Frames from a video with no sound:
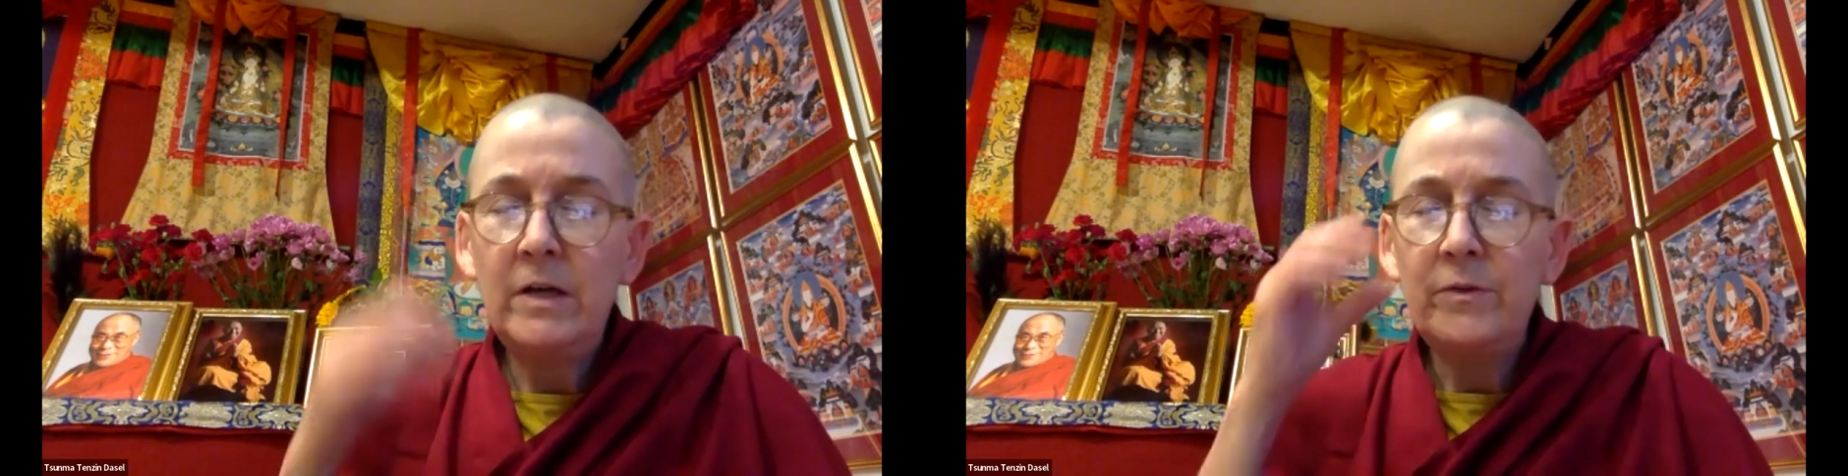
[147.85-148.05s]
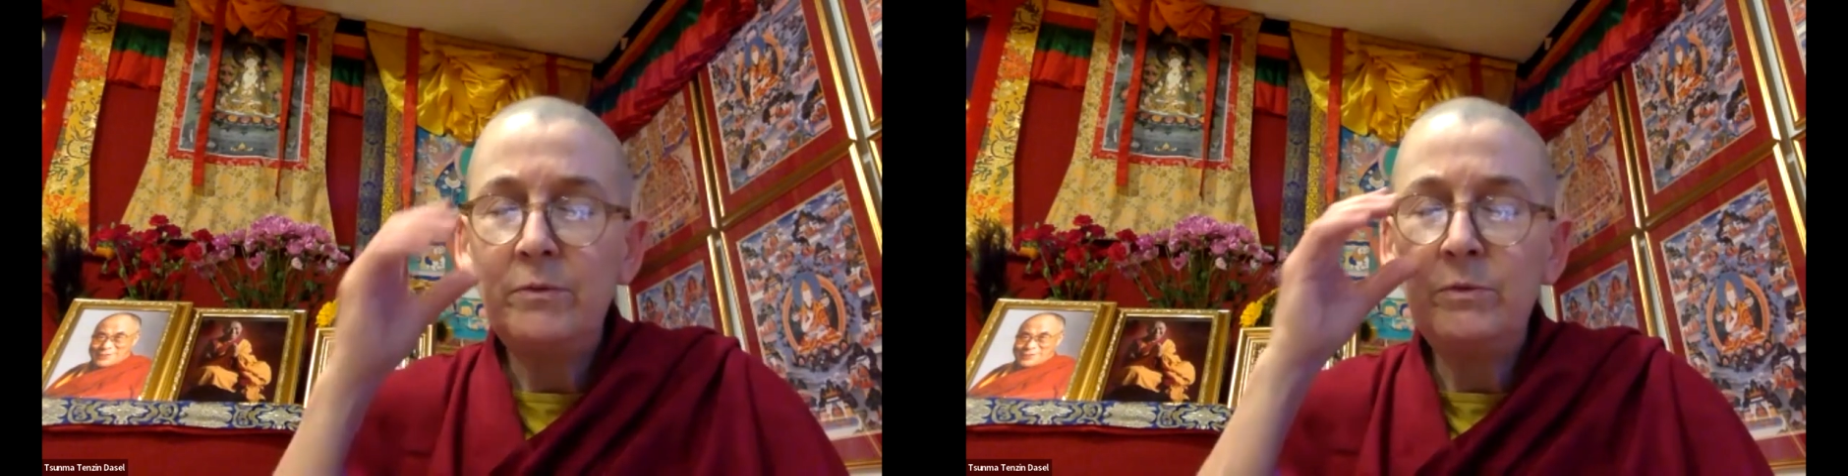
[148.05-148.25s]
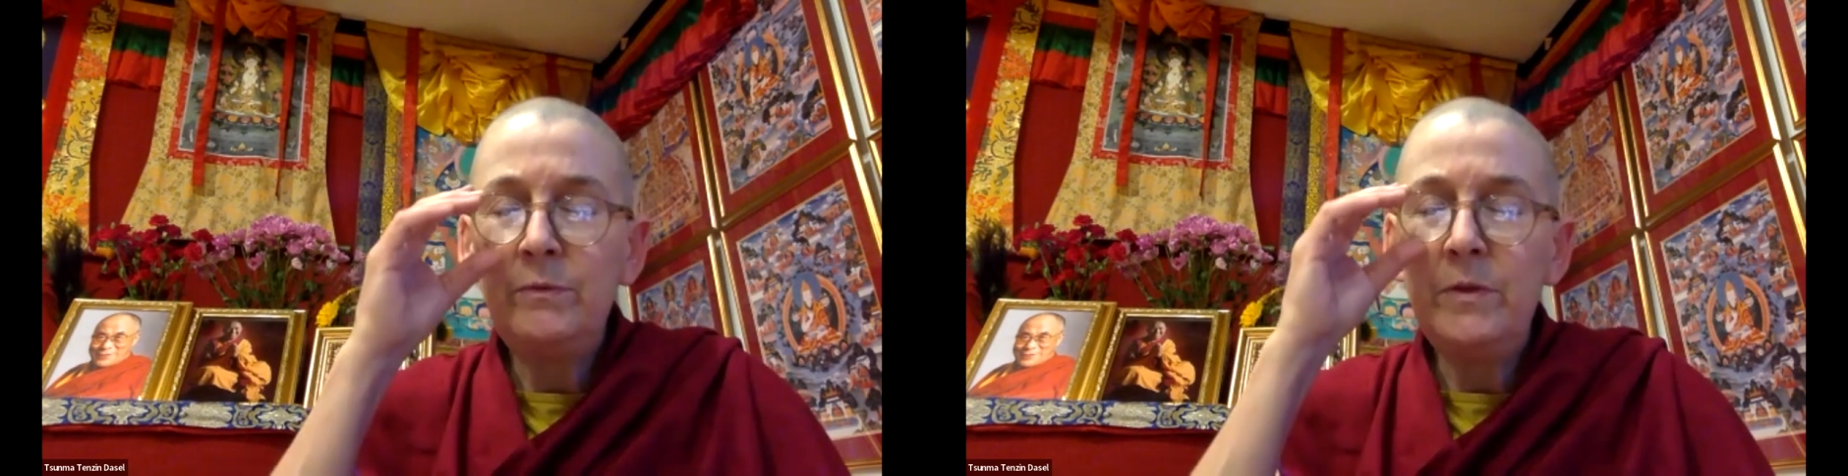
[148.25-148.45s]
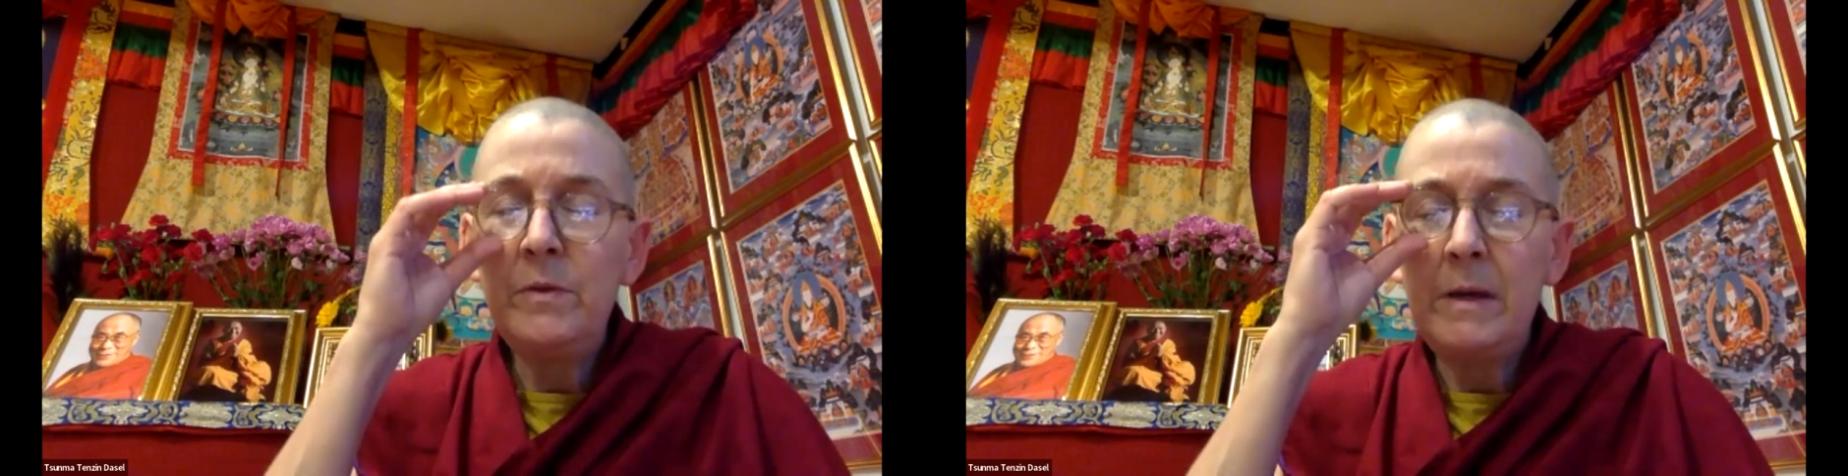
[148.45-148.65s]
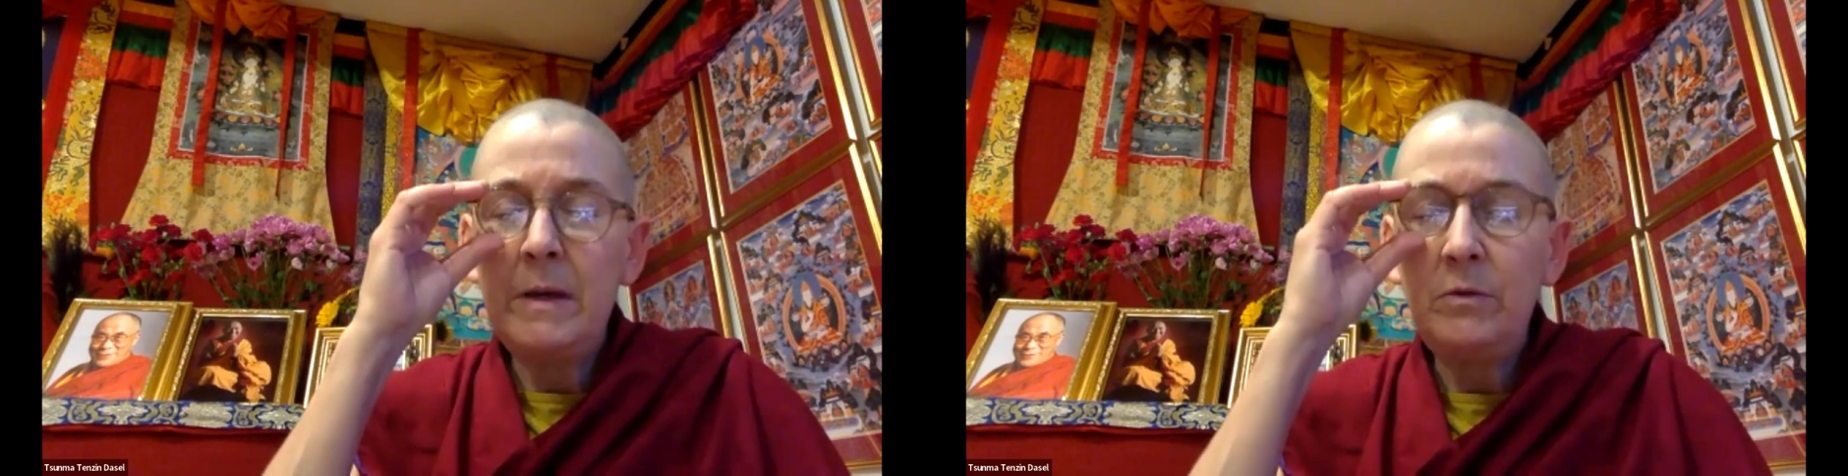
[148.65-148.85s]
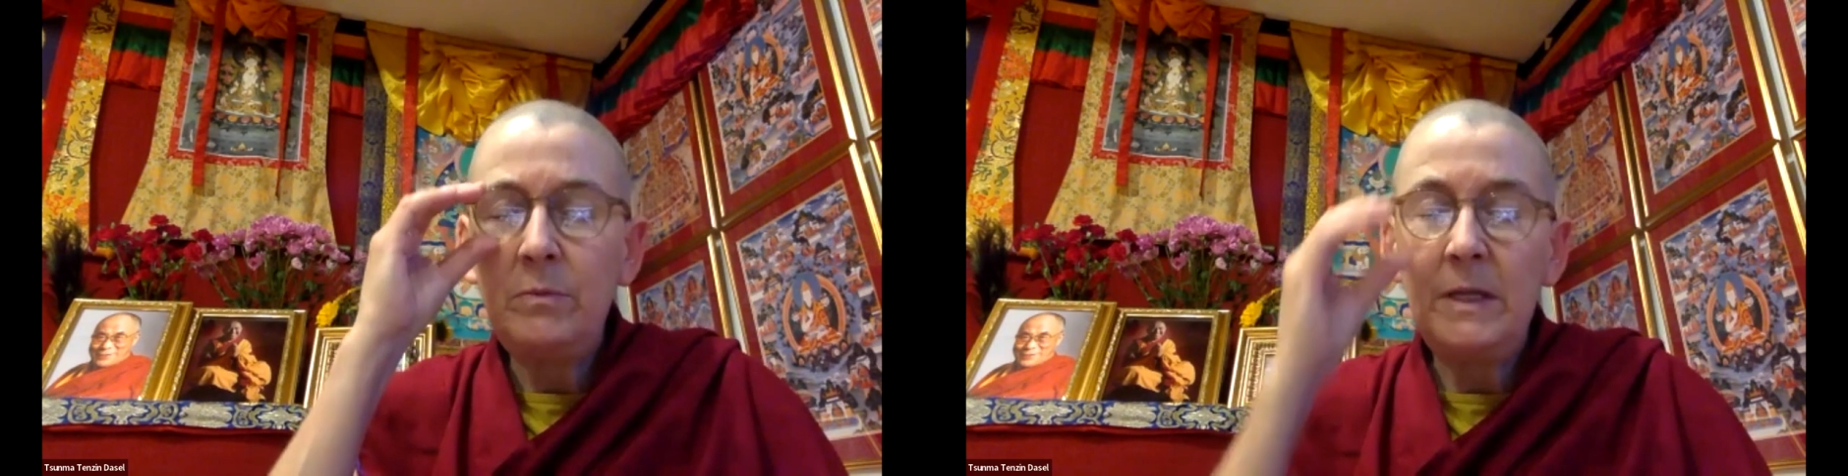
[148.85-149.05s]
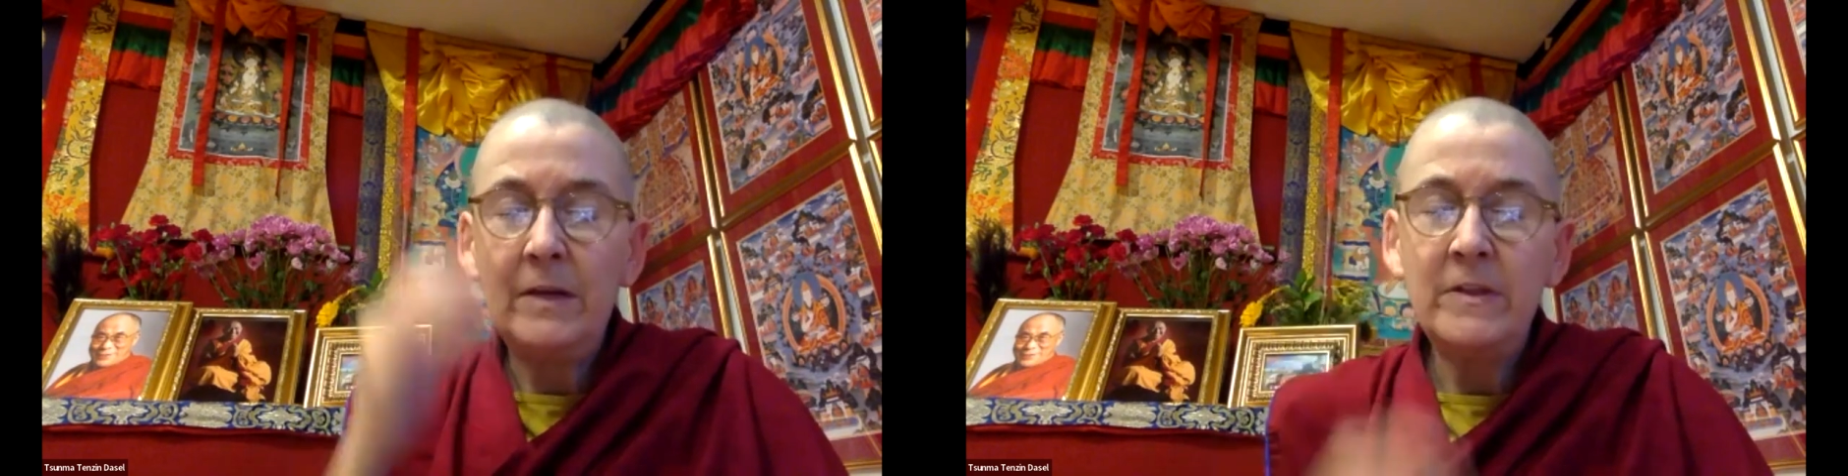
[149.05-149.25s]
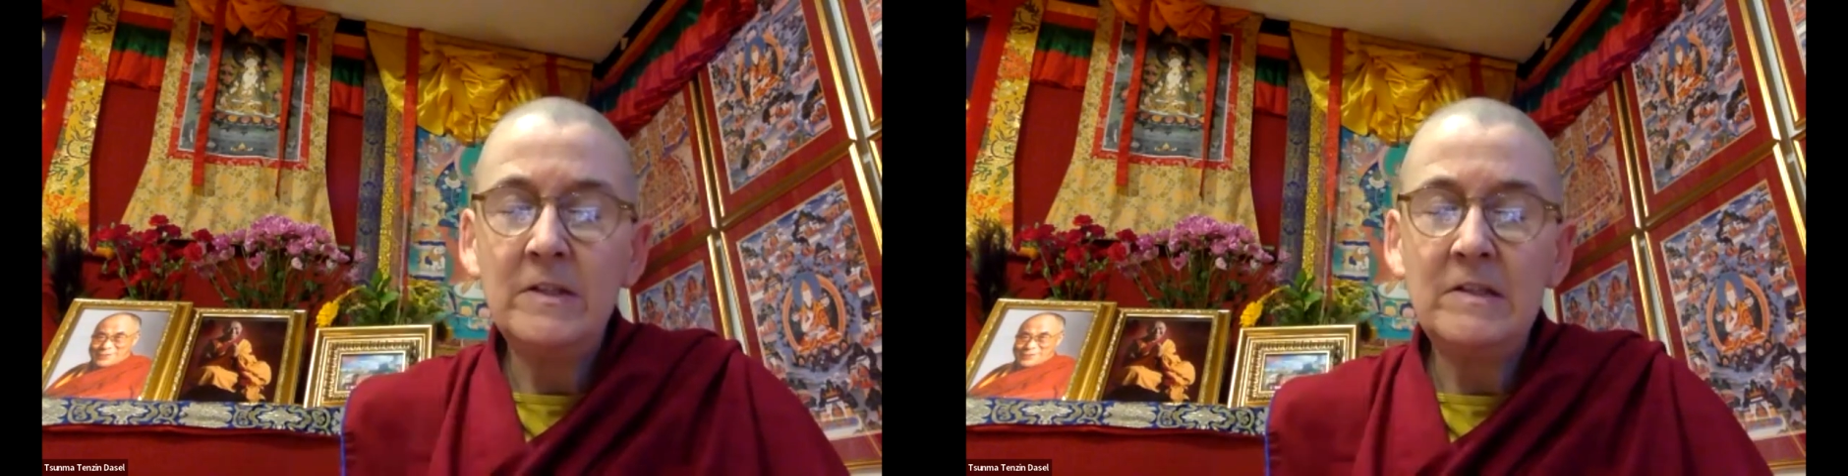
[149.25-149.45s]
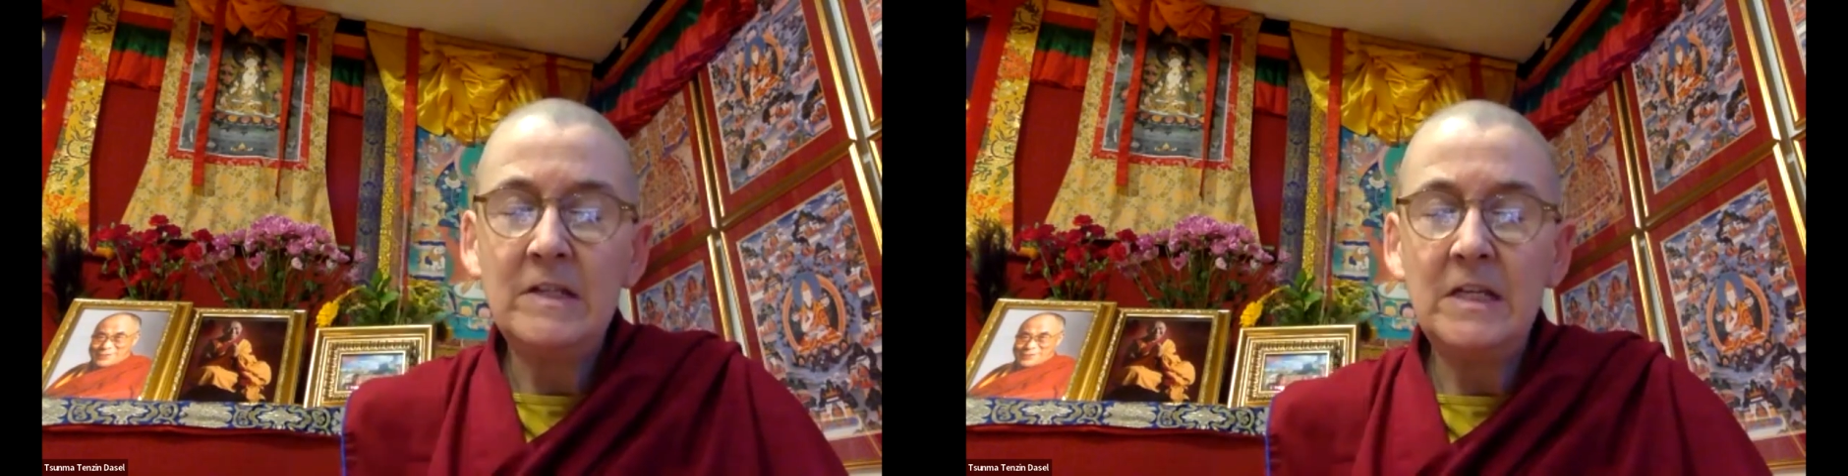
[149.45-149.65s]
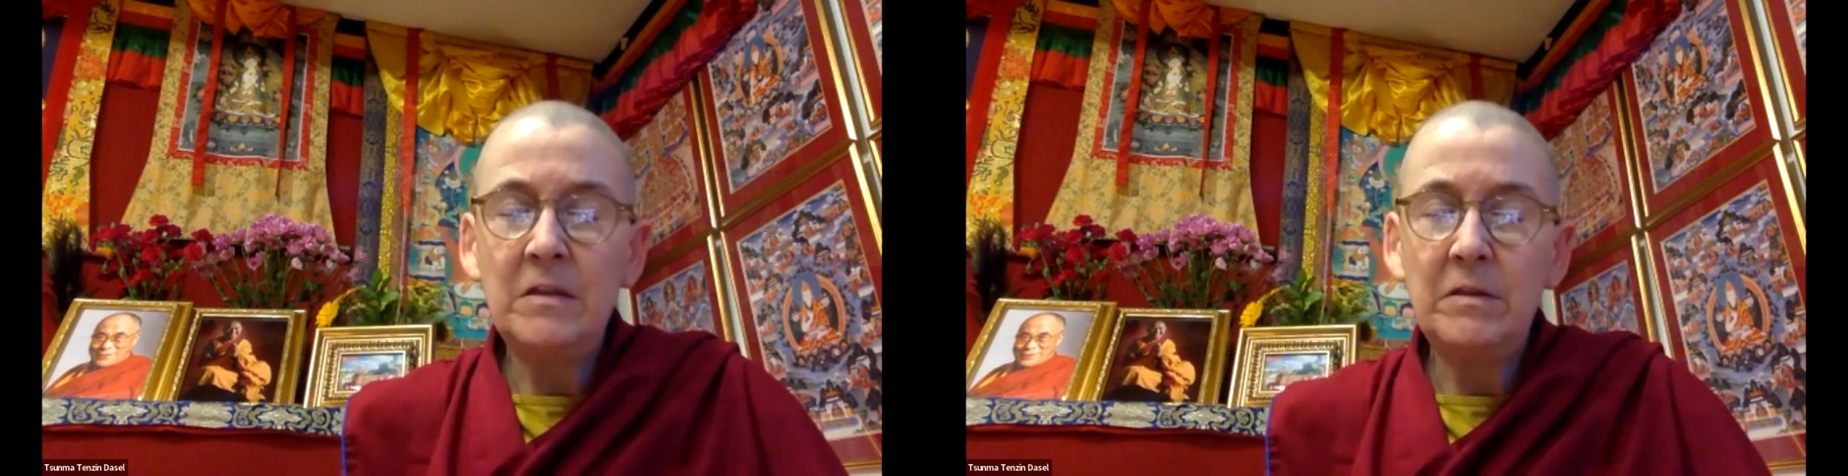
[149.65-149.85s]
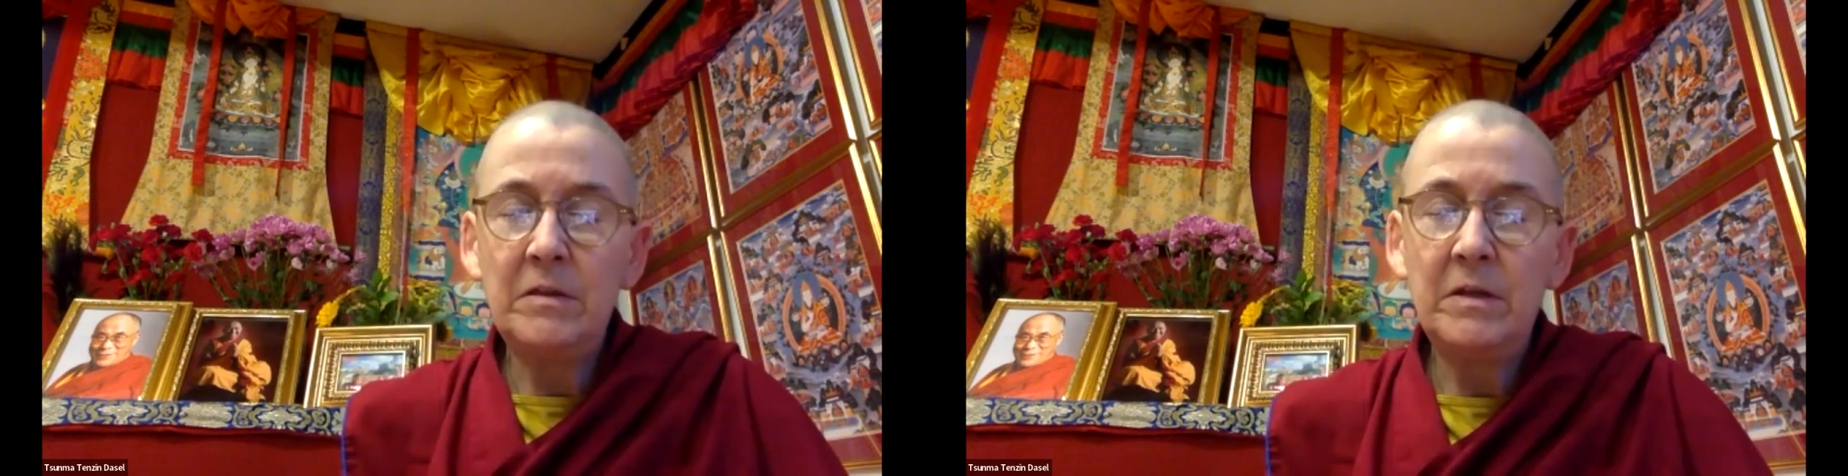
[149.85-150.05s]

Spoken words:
on the roof of the mouth behind the teeth.